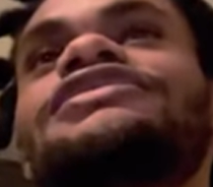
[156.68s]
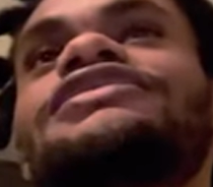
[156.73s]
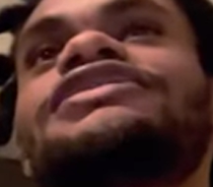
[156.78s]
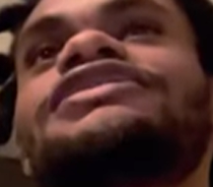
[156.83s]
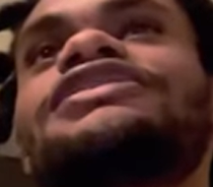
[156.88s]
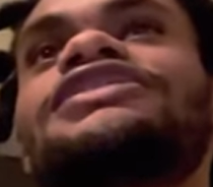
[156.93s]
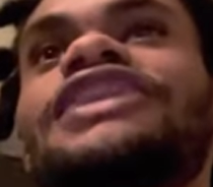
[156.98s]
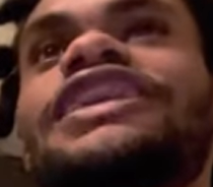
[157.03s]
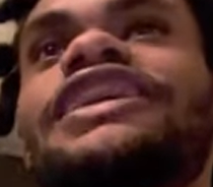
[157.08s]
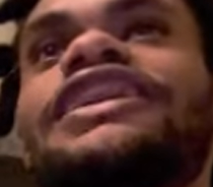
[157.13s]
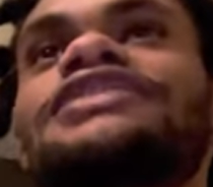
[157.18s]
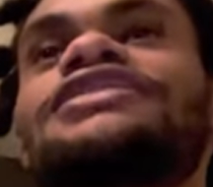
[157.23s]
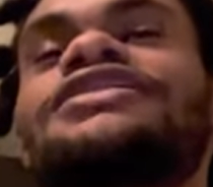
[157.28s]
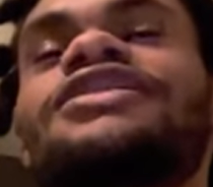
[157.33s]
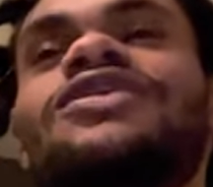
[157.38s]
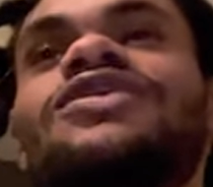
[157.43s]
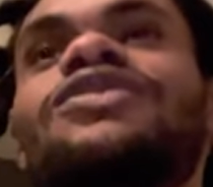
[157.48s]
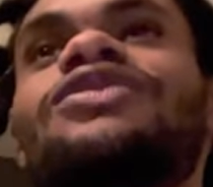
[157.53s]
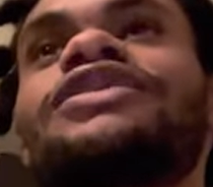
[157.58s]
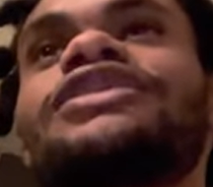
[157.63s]
snacks
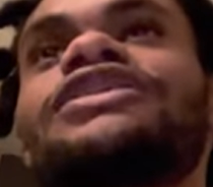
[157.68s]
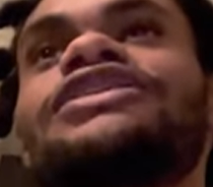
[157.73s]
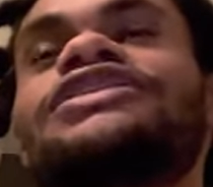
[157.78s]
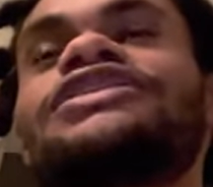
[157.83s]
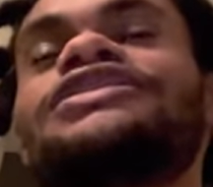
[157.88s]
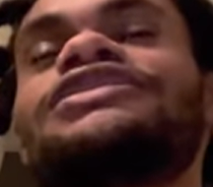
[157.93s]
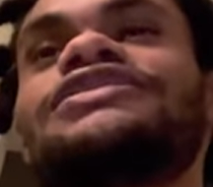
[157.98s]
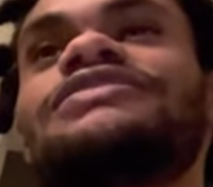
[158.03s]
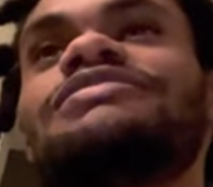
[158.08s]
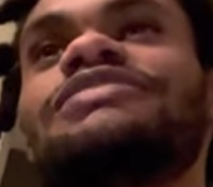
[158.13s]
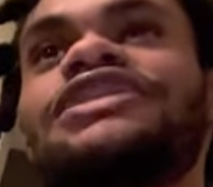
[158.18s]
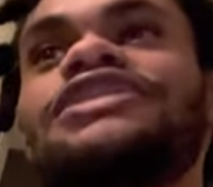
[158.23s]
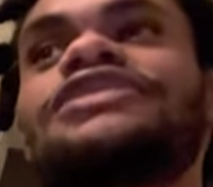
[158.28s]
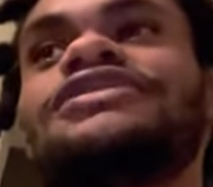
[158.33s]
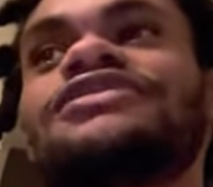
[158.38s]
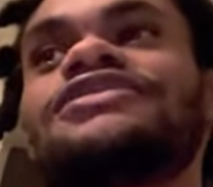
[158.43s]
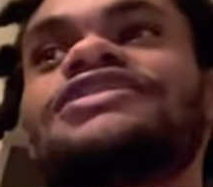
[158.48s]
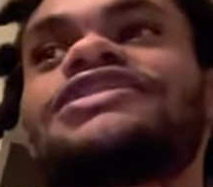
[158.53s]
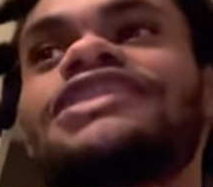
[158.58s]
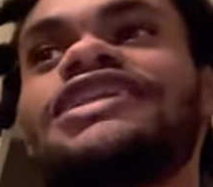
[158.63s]
or your
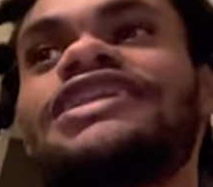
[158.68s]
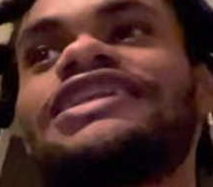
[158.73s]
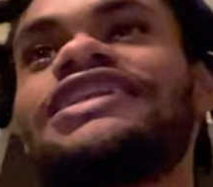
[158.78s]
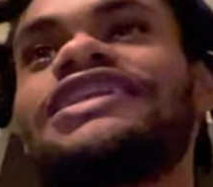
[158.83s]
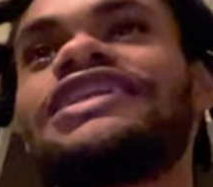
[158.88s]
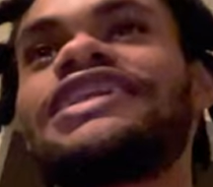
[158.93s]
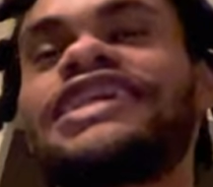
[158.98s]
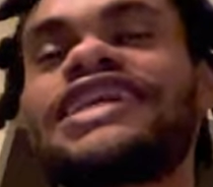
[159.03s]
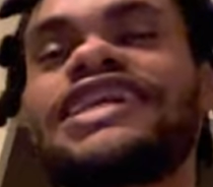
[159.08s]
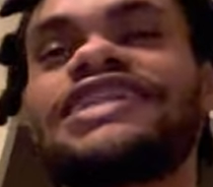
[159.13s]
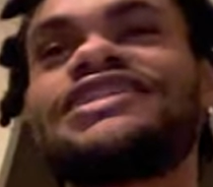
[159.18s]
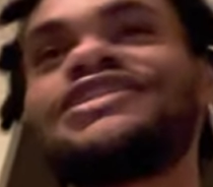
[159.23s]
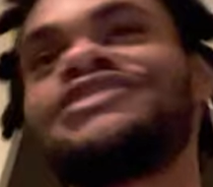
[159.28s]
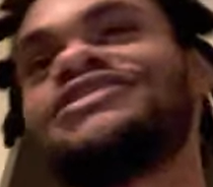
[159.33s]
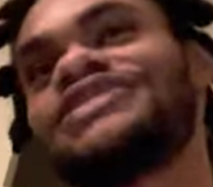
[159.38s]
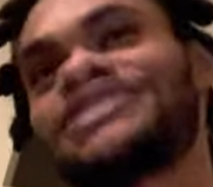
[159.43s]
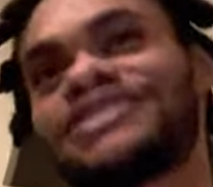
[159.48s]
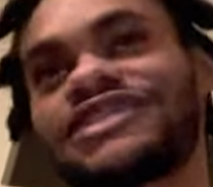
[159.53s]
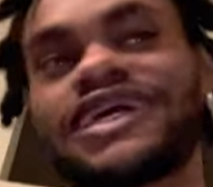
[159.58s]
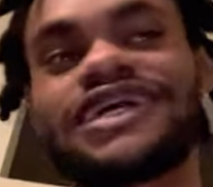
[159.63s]
meals, and then you
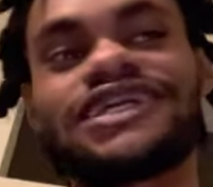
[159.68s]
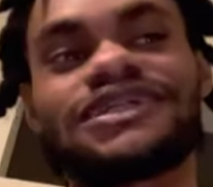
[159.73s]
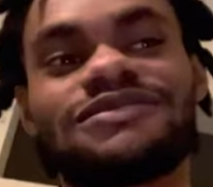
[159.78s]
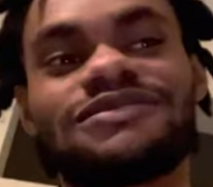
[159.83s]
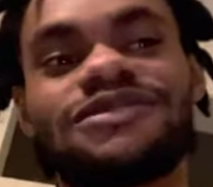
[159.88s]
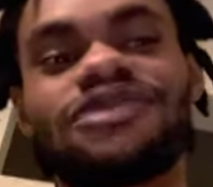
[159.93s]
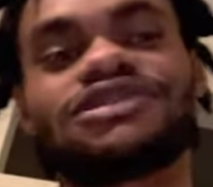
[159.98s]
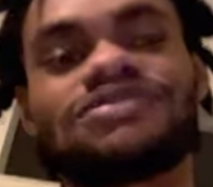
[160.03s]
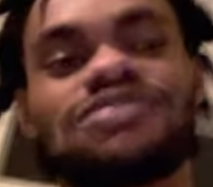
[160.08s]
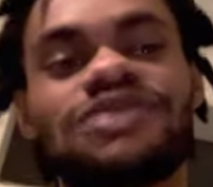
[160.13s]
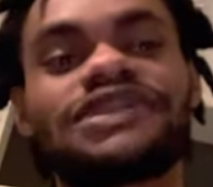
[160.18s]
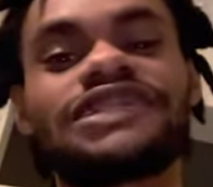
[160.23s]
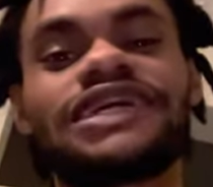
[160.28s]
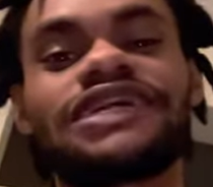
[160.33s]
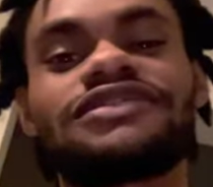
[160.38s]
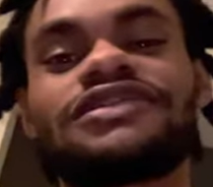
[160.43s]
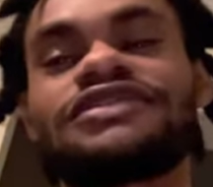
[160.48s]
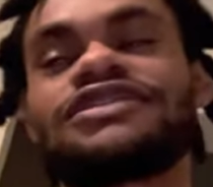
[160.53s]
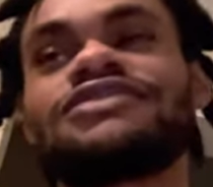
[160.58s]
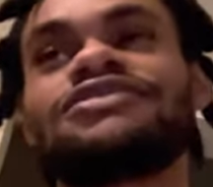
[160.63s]
just kind of multiply that
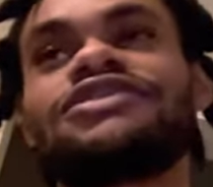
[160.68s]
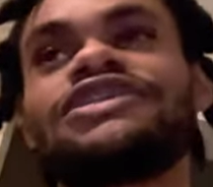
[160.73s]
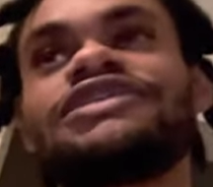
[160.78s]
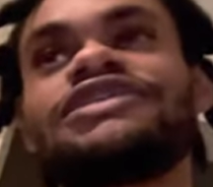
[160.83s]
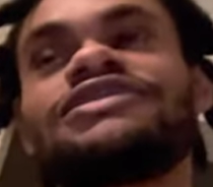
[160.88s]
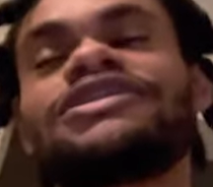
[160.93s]
throughout the week.